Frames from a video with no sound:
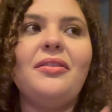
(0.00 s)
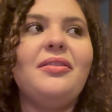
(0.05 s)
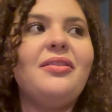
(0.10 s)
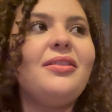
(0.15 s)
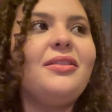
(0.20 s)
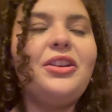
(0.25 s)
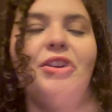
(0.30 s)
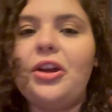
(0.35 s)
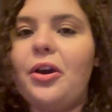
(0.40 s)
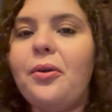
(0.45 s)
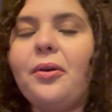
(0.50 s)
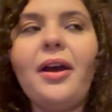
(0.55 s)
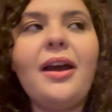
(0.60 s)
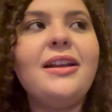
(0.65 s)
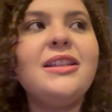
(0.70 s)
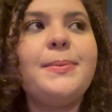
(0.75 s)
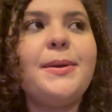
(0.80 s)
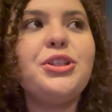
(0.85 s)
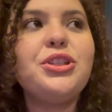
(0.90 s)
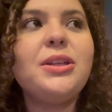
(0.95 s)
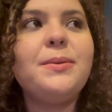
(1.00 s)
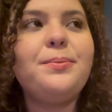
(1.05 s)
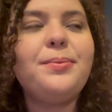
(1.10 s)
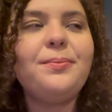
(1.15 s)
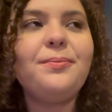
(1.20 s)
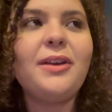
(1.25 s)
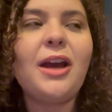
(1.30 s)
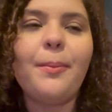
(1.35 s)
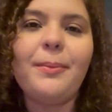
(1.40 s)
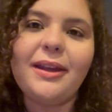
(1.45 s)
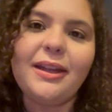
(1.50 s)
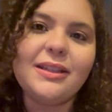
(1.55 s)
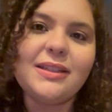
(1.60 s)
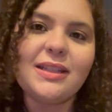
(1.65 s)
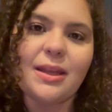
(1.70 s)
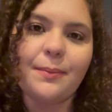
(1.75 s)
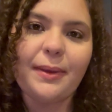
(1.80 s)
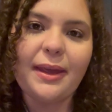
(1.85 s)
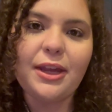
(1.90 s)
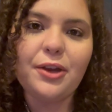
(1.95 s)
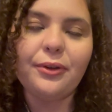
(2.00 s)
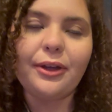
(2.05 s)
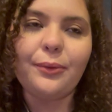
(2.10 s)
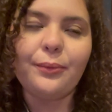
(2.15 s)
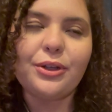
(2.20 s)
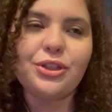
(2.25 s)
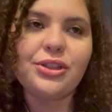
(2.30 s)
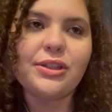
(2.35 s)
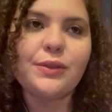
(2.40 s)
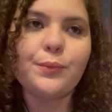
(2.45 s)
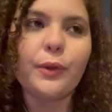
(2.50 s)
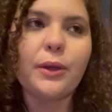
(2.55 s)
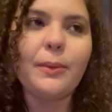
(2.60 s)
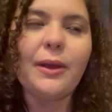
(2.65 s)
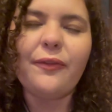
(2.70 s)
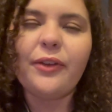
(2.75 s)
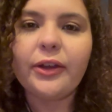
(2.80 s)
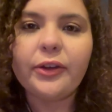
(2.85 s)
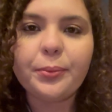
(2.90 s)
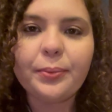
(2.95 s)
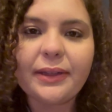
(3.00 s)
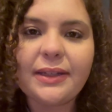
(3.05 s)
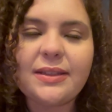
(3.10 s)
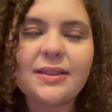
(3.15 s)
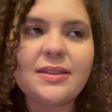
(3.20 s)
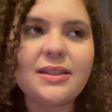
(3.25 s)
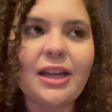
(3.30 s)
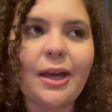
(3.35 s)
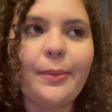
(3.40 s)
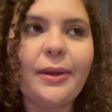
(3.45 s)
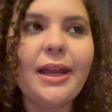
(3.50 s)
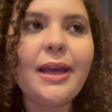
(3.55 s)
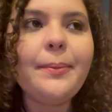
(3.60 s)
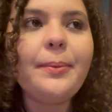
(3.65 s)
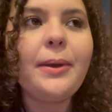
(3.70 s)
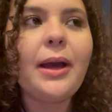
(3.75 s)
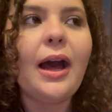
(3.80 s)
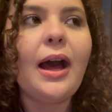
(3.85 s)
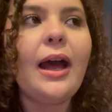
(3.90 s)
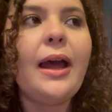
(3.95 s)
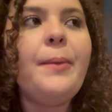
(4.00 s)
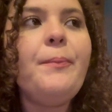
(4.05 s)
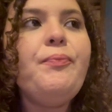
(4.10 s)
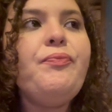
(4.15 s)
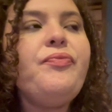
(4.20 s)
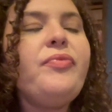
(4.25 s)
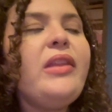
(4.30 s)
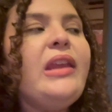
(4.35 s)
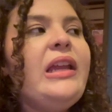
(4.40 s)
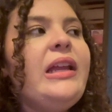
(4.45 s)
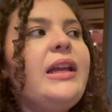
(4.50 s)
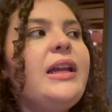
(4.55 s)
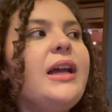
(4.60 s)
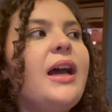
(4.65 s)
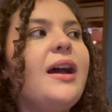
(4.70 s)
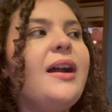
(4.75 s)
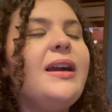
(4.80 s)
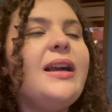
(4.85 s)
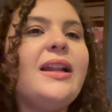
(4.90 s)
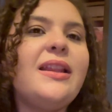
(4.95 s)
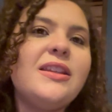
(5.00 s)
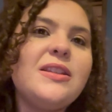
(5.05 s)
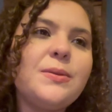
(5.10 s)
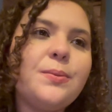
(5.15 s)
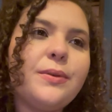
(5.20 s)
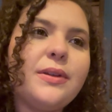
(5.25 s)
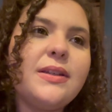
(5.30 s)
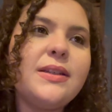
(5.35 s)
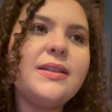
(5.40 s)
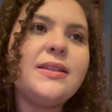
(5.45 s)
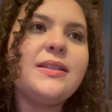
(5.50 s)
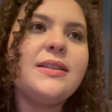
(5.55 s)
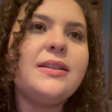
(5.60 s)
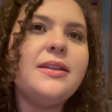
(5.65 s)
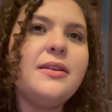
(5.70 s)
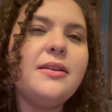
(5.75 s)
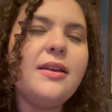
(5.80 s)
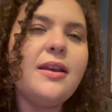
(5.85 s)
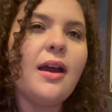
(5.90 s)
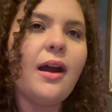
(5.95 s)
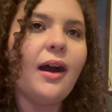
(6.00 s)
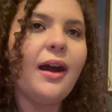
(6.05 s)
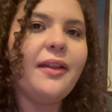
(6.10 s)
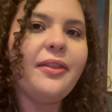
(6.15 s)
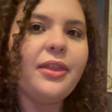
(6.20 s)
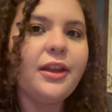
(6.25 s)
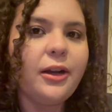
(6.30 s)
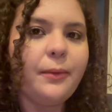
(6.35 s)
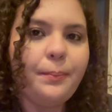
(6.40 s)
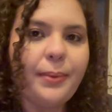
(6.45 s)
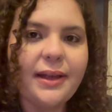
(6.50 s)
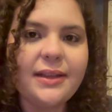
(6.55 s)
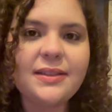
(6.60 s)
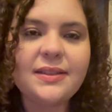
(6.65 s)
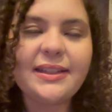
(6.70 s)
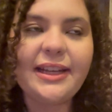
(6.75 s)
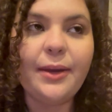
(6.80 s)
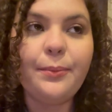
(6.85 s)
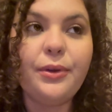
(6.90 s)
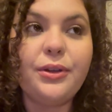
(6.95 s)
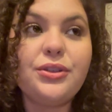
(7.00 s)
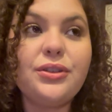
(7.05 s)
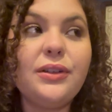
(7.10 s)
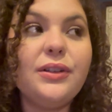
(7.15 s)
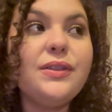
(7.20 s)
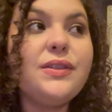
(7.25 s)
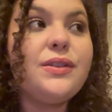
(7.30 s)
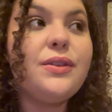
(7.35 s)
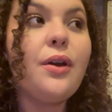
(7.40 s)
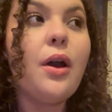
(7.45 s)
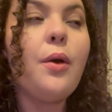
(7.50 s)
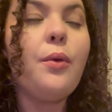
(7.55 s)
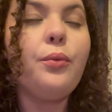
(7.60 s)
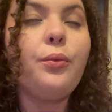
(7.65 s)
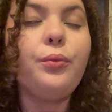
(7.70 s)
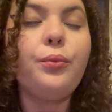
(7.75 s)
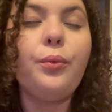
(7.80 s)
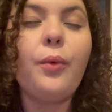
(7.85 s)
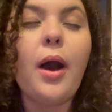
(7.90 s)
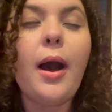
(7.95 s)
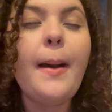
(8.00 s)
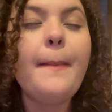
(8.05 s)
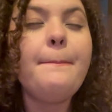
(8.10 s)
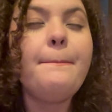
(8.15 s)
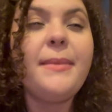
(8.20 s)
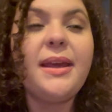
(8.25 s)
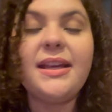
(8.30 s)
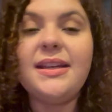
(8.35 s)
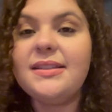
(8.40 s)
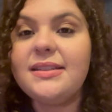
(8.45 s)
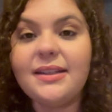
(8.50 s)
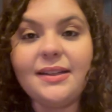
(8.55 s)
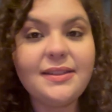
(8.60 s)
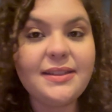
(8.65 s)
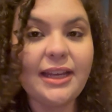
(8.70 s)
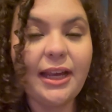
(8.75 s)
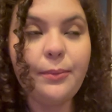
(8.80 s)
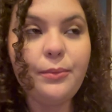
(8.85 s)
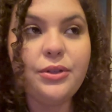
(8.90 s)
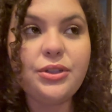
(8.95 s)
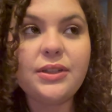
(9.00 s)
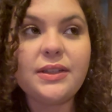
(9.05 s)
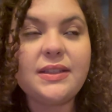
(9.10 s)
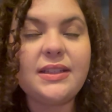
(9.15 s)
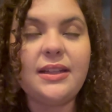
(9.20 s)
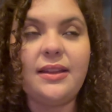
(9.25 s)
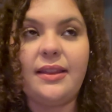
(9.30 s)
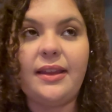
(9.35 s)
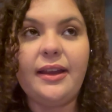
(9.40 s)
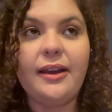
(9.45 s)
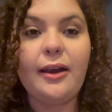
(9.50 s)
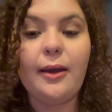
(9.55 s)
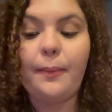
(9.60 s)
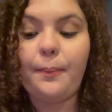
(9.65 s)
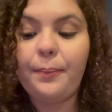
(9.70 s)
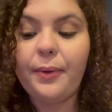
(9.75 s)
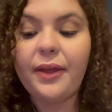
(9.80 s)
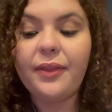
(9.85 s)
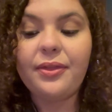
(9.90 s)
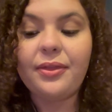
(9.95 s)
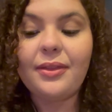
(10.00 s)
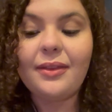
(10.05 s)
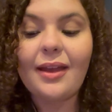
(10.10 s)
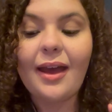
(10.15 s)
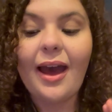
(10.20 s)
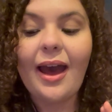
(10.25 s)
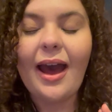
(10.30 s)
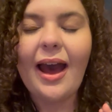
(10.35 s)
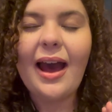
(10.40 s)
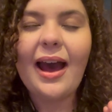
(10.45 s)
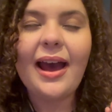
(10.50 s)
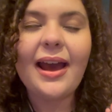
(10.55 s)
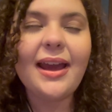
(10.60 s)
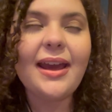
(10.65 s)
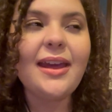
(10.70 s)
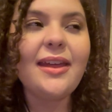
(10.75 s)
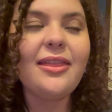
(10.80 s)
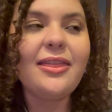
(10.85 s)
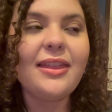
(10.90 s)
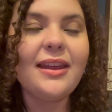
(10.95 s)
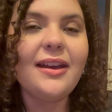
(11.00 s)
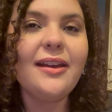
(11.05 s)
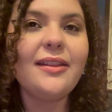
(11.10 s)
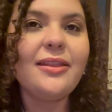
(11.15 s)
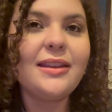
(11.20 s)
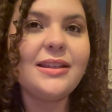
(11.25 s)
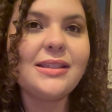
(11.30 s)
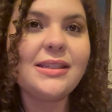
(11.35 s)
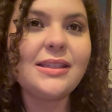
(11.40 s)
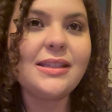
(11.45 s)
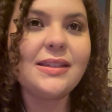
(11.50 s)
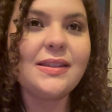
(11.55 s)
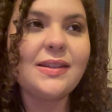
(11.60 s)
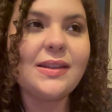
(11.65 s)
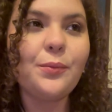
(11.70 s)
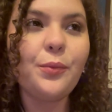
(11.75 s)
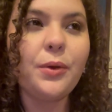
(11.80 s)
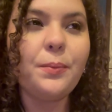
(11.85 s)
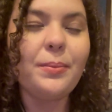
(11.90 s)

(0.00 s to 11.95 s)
you know, especially coming into the bakery, which is one of my favorite places to come in Epcot, this was not their best sandwich. There's amazing sandwiches in there, but I think this would